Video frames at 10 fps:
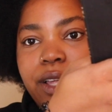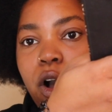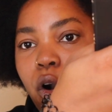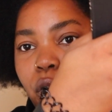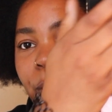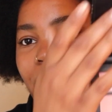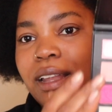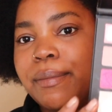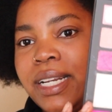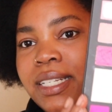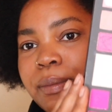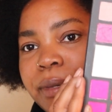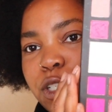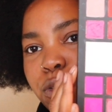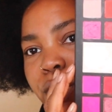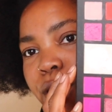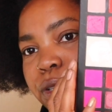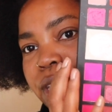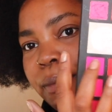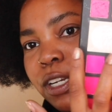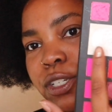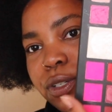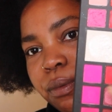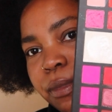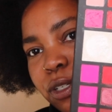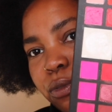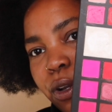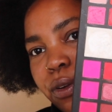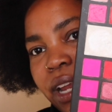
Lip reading: is the whole pan minus the middle row, so I'm going to do the middle row